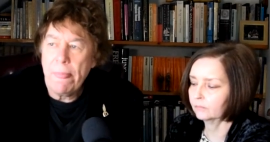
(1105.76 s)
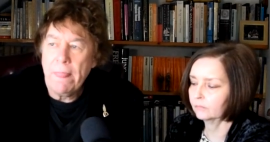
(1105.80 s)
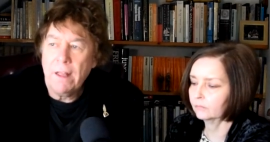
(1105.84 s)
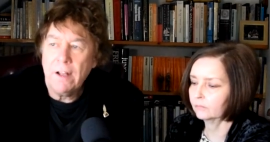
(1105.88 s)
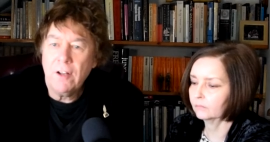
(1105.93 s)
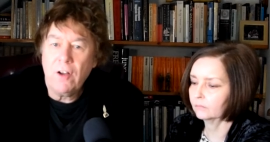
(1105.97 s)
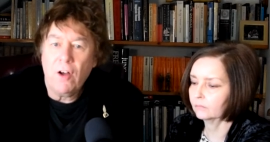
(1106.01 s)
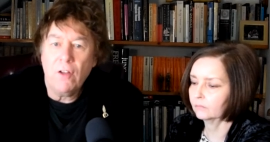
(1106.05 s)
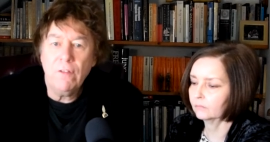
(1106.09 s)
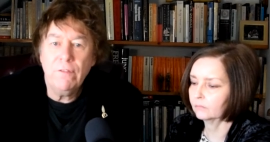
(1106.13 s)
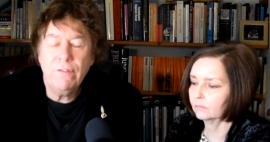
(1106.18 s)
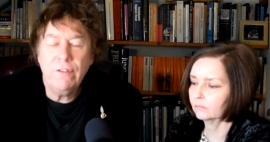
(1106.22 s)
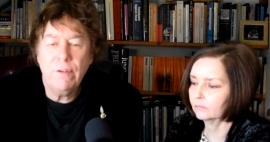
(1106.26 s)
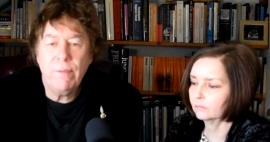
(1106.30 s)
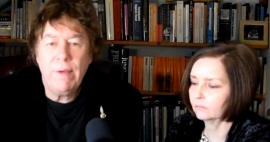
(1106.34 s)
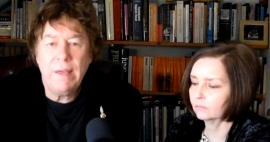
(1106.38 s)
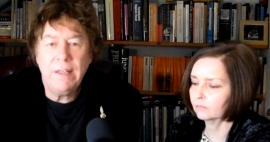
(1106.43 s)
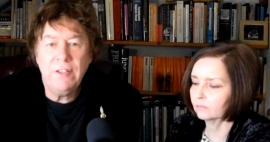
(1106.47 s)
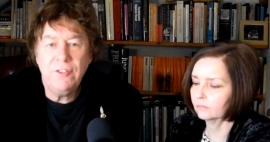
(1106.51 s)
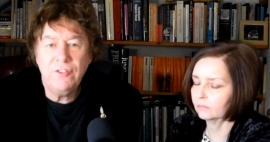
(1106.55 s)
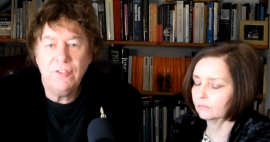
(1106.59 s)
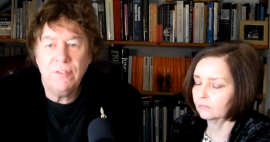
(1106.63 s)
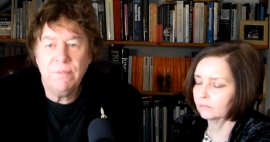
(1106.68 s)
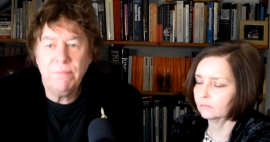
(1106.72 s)

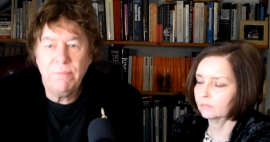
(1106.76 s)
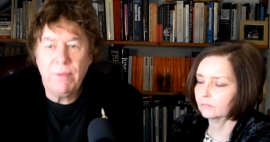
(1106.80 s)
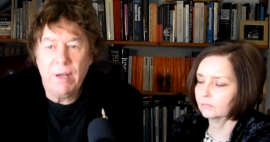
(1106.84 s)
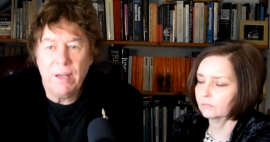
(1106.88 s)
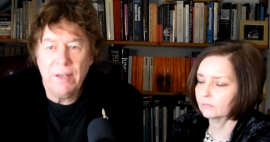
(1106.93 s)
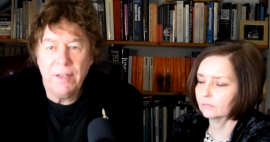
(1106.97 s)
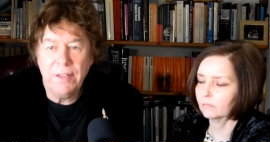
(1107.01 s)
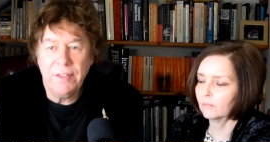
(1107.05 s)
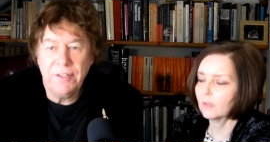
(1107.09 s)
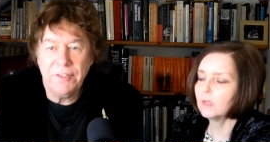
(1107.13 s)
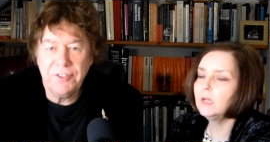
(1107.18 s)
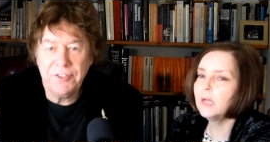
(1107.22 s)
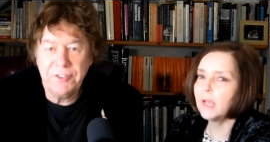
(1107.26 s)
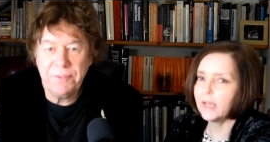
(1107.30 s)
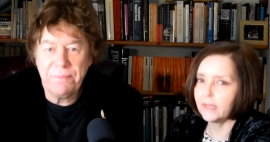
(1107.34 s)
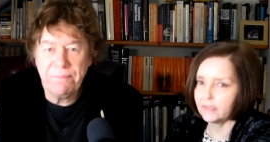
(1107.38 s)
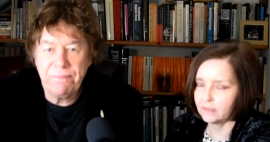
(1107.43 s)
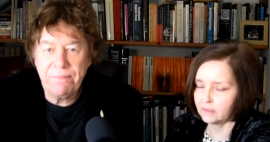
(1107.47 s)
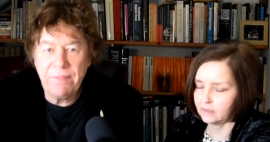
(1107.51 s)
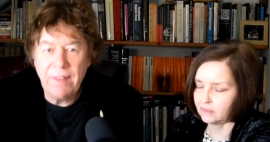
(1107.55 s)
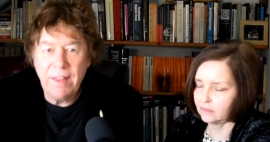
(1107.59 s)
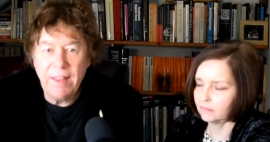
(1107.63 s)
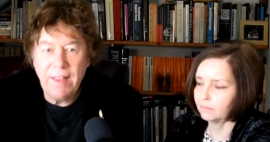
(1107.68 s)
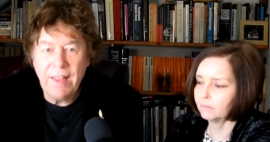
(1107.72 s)
Speaker 1: confirmation bias
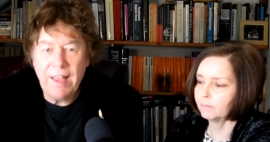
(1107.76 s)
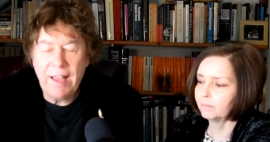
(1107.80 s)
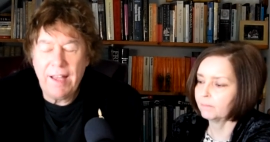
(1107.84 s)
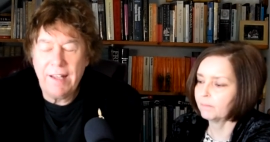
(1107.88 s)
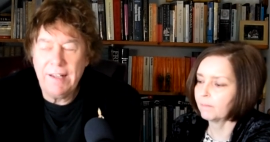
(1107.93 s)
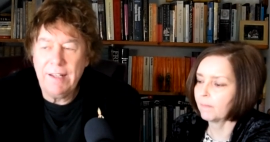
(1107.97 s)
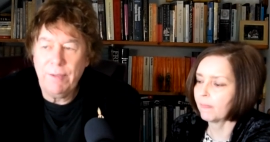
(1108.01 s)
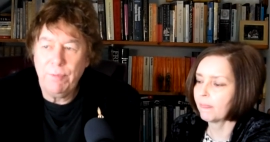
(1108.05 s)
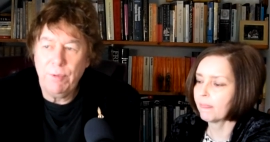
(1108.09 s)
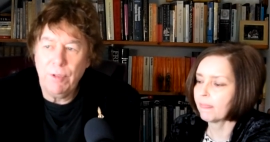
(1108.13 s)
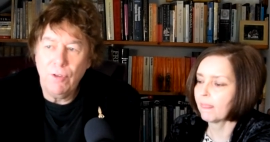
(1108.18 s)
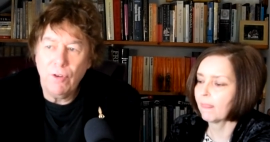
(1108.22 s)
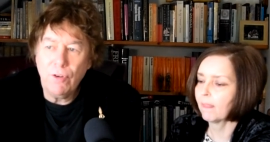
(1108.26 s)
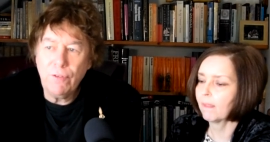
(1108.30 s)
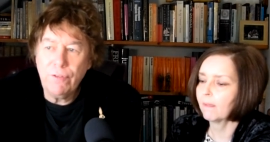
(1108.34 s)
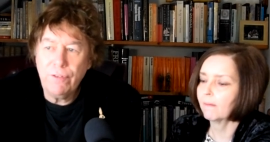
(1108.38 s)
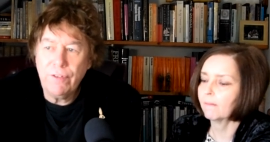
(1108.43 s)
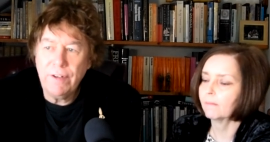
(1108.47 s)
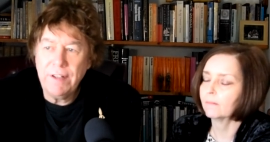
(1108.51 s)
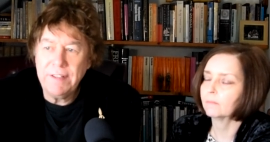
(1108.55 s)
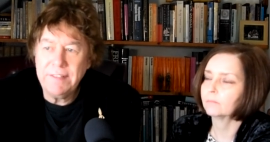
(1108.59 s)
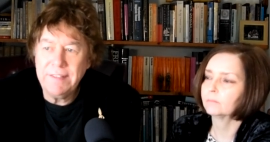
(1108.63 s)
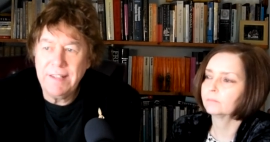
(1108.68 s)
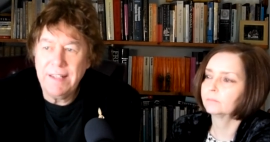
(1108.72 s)
yes and it will look
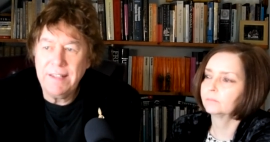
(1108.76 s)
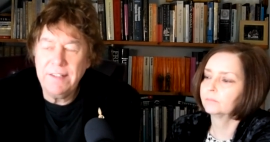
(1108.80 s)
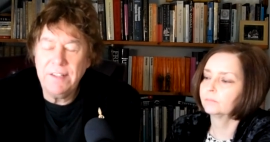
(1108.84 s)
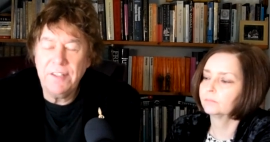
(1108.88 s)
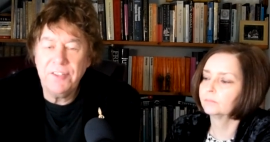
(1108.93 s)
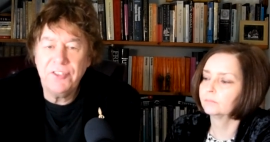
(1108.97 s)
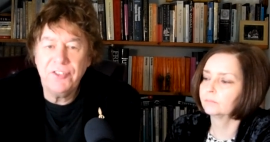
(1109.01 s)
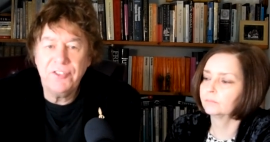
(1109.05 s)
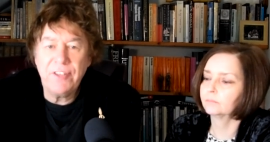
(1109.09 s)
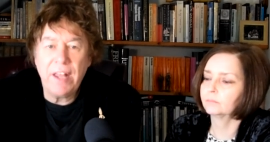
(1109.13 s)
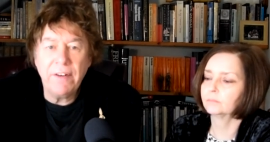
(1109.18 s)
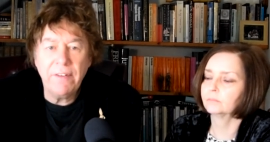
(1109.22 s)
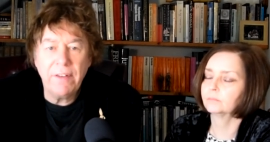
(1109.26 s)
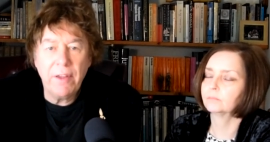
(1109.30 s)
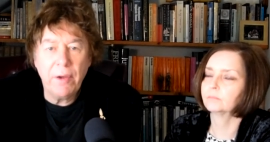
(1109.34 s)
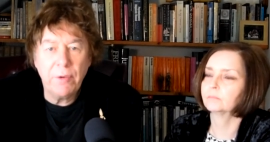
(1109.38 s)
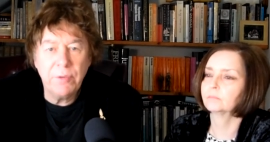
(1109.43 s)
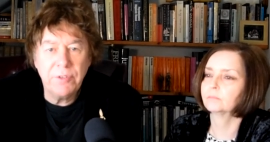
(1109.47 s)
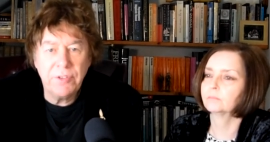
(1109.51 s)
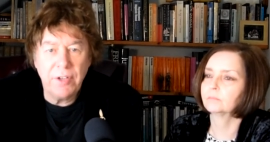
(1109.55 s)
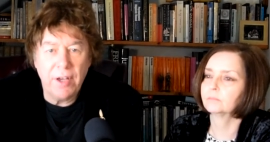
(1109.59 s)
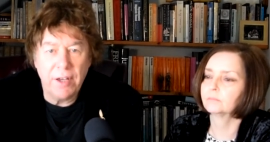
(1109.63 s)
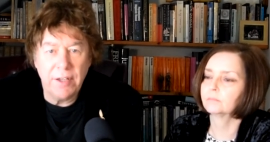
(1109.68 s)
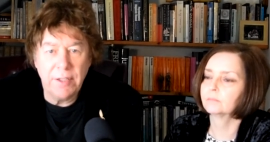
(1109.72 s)
for it in the
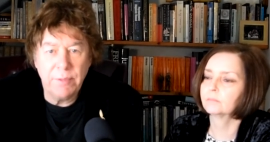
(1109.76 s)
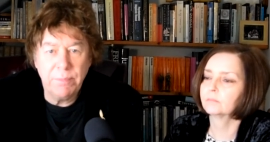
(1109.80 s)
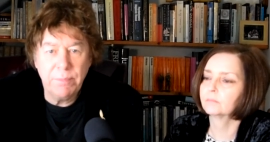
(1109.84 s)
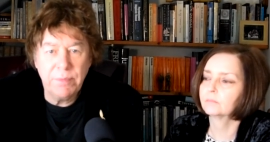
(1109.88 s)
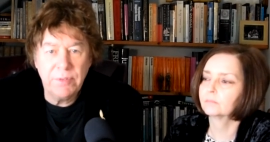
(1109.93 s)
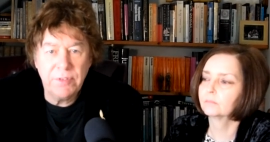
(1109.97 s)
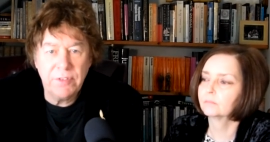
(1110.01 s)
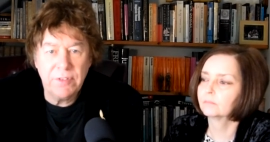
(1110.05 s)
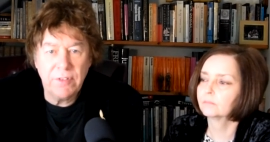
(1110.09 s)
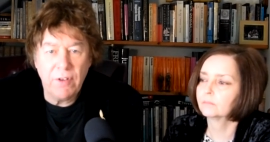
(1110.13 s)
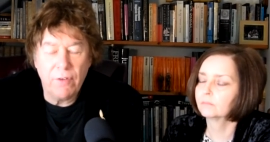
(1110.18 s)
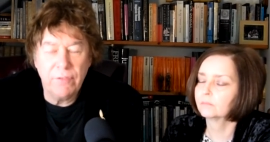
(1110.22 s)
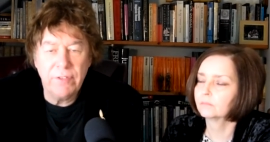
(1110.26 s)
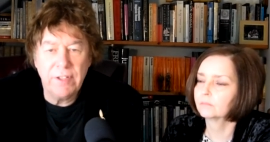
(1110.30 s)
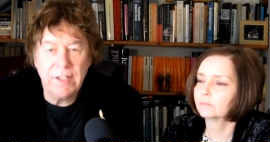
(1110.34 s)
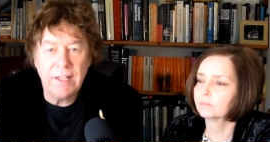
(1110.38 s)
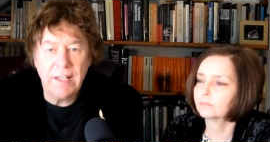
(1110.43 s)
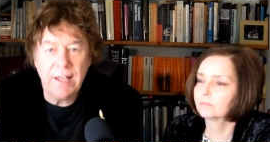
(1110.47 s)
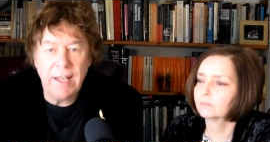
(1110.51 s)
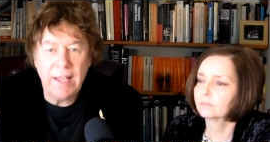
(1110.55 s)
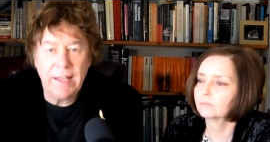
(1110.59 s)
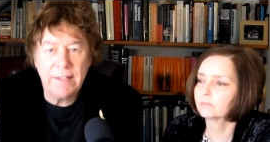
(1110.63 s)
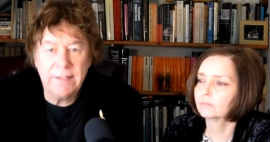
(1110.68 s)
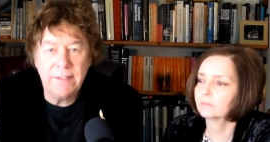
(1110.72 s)
stereotypes of the
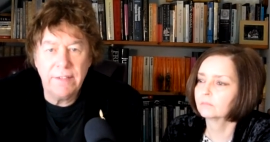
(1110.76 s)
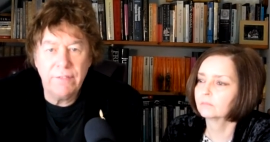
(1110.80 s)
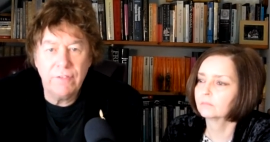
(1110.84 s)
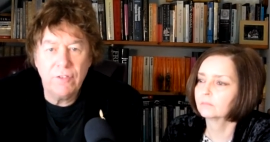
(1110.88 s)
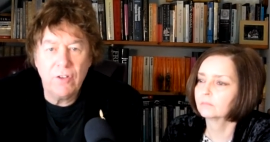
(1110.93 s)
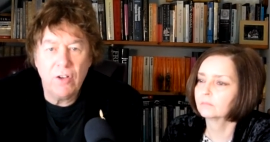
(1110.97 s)
collective